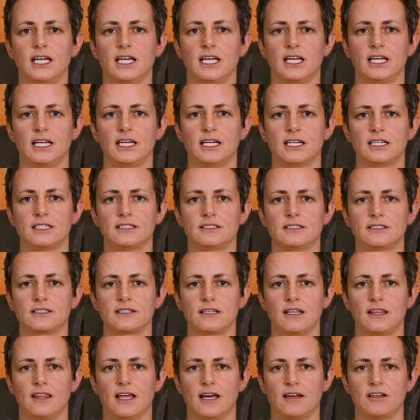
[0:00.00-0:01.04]
And
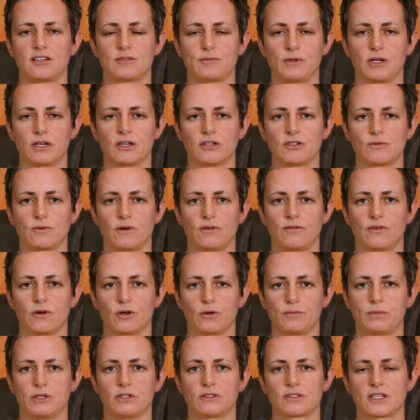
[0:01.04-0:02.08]
that is because when
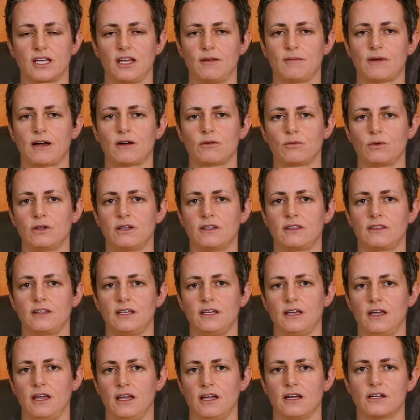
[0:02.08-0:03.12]
PhotoPills came out with
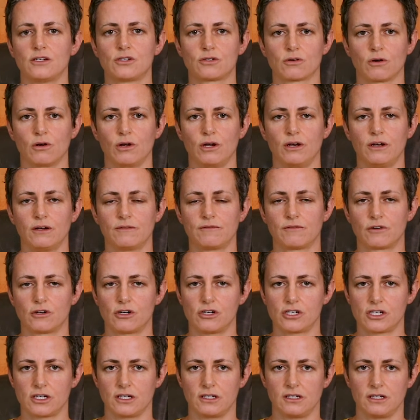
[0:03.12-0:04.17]
the Android
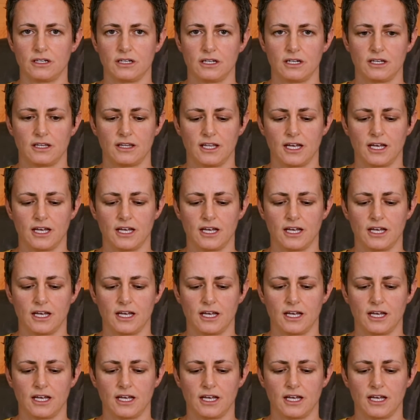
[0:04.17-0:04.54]
version,